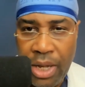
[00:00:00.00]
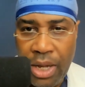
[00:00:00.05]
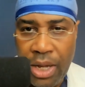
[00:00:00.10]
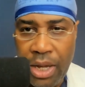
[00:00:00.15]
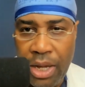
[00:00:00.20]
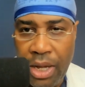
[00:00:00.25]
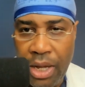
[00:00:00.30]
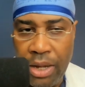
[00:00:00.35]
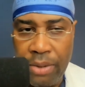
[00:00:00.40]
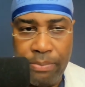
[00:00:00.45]

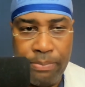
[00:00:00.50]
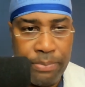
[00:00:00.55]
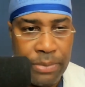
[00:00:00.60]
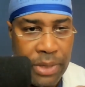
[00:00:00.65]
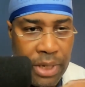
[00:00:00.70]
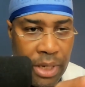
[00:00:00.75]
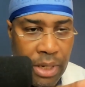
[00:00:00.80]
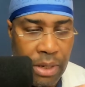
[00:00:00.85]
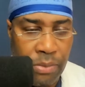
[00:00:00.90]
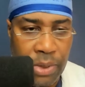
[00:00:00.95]
Uh,
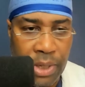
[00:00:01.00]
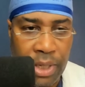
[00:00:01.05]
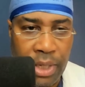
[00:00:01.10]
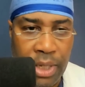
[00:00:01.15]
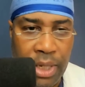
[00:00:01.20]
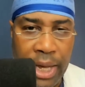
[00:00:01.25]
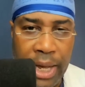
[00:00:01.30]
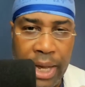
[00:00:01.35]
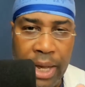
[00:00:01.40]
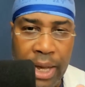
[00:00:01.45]
dealing with
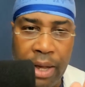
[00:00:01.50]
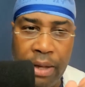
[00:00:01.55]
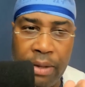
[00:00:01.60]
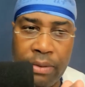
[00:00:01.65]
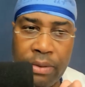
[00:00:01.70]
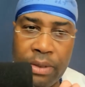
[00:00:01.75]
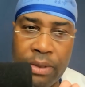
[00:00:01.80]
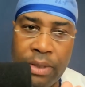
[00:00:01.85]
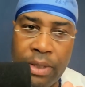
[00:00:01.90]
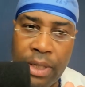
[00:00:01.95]

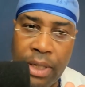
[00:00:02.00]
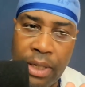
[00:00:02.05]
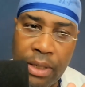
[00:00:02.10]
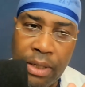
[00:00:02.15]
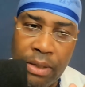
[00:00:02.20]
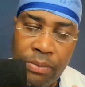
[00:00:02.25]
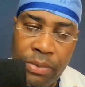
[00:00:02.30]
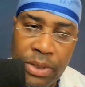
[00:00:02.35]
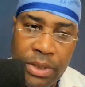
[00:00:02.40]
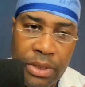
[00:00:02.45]
gout,
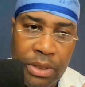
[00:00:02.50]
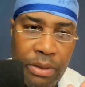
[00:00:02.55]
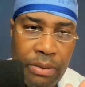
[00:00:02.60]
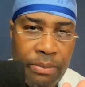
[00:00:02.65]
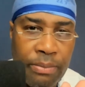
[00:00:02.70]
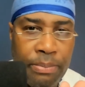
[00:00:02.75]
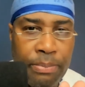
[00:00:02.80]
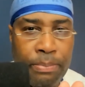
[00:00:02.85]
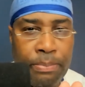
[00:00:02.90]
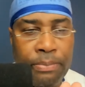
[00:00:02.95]
dealing with
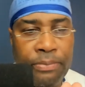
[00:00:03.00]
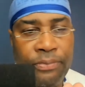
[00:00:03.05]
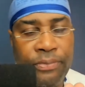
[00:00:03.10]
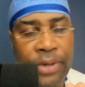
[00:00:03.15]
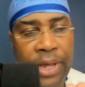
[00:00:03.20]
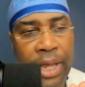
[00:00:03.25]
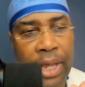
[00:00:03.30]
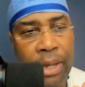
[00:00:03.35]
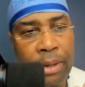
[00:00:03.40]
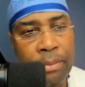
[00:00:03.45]
some
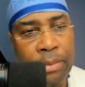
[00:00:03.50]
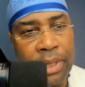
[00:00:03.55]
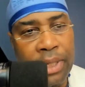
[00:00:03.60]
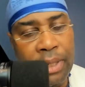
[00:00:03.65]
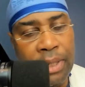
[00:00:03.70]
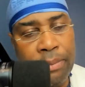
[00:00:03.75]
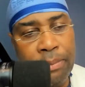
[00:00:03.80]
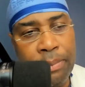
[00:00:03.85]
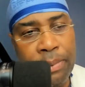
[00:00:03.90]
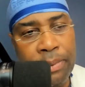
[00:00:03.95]

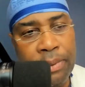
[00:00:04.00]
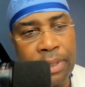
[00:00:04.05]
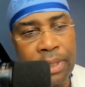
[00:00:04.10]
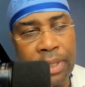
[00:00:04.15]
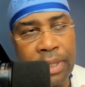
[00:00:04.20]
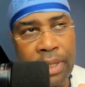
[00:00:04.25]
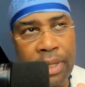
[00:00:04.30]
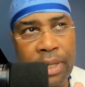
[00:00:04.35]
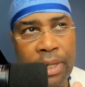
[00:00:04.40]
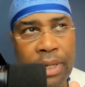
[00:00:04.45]
family
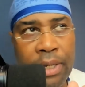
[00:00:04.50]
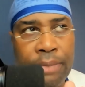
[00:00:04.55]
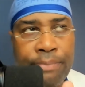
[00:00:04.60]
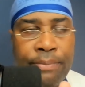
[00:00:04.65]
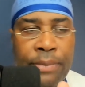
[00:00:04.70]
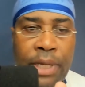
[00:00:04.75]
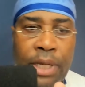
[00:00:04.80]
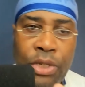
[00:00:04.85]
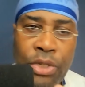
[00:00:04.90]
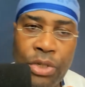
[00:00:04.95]
uh,
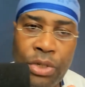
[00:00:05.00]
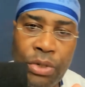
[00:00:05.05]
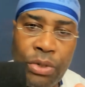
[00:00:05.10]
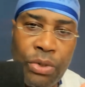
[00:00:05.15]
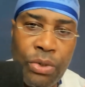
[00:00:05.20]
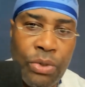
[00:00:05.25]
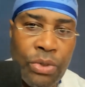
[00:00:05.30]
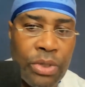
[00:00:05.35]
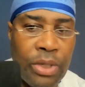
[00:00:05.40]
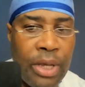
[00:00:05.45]

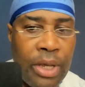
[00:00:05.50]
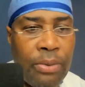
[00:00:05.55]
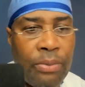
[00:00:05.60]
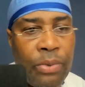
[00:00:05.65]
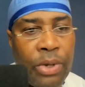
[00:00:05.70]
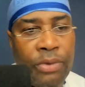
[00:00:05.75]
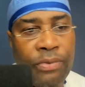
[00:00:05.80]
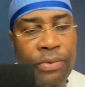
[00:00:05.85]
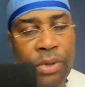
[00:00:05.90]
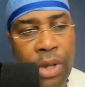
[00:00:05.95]
issues that
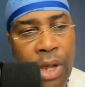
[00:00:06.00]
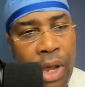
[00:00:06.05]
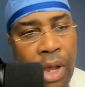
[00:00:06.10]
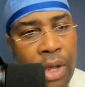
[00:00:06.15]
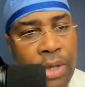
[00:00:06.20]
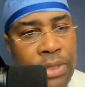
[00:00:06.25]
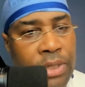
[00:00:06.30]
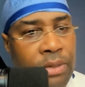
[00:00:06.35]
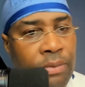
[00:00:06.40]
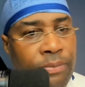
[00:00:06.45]
we've
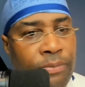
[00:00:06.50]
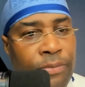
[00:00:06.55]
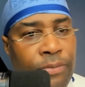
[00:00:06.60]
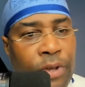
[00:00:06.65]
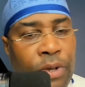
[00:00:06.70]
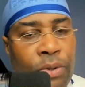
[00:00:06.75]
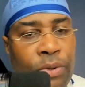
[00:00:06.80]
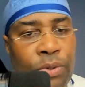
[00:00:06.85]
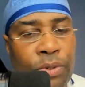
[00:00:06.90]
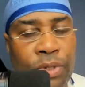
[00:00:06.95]
lost some
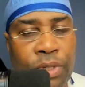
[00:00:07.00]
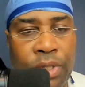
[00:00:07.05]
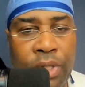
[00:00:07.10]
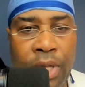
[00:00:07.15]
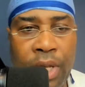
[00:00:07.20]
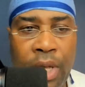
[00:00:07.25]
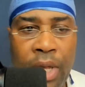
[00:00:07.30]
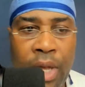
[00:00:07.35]
folks,